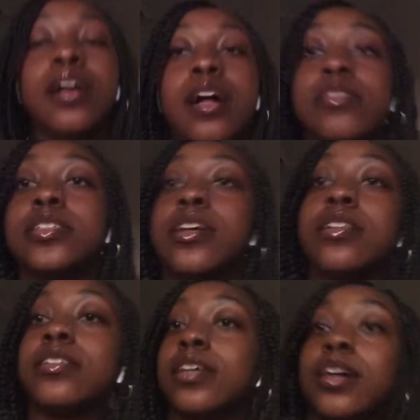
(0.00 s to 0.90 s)
I see all
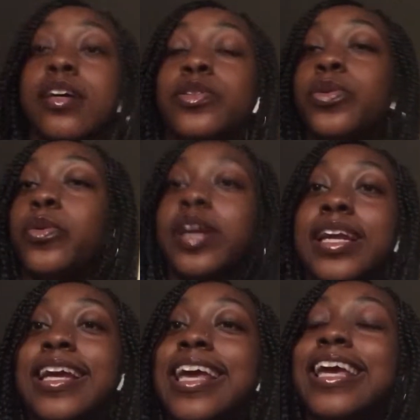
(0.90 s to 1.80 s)
these
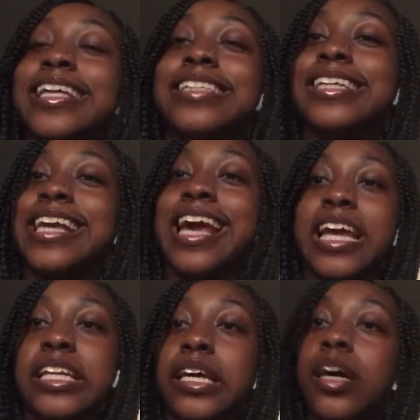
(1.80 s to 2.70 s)
annoying kids
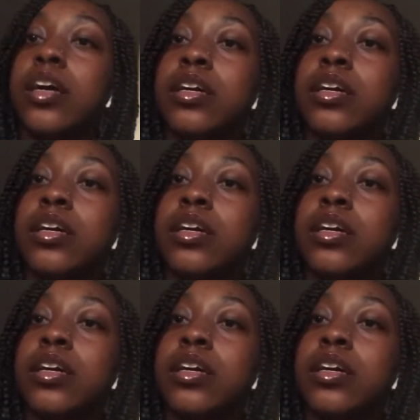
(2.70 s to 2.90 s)
again.